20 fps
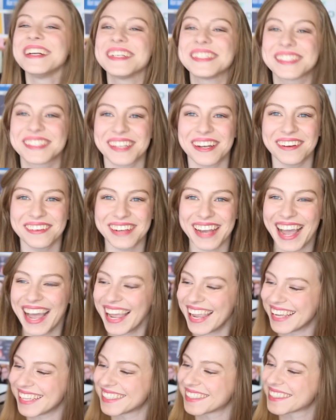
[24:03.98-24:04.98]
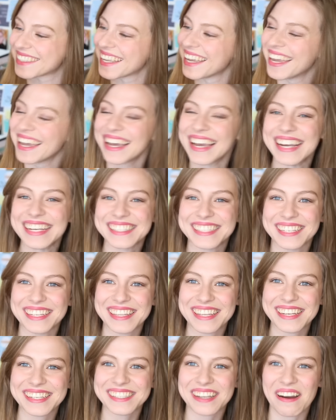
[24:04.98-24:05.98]
You're so nice. So
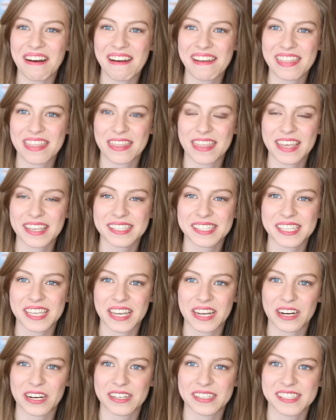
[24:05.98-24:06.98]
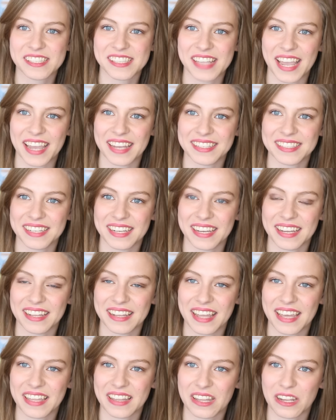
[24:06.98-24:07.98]
these are this year's Santa,
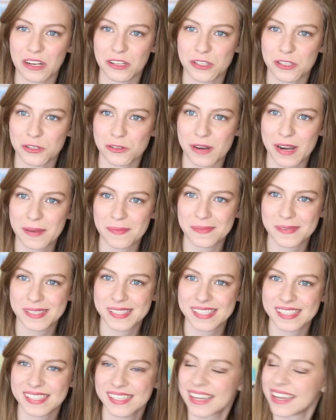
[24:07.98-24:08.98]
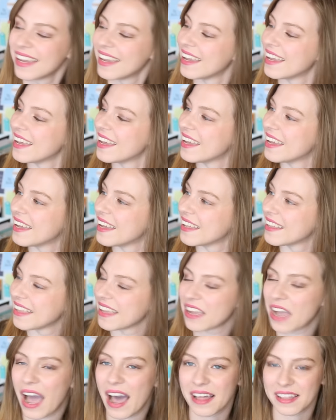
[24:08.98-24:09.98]
like, little strips,
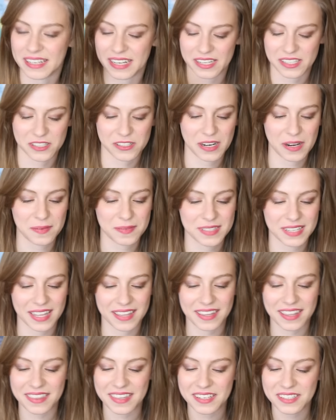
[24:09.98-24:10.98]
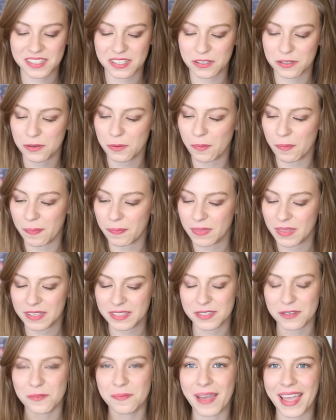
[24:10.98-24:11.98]
like holiday strips. And then the two, the
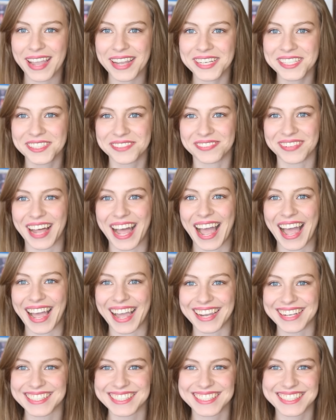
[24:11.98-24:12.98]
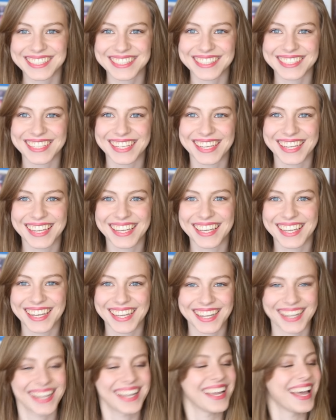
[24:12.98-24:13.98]
two page flags.
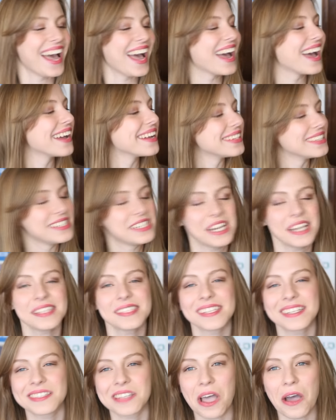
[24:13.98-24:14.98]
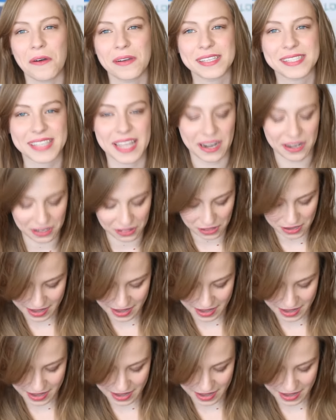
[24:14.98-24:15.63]
Jesslyn's always there to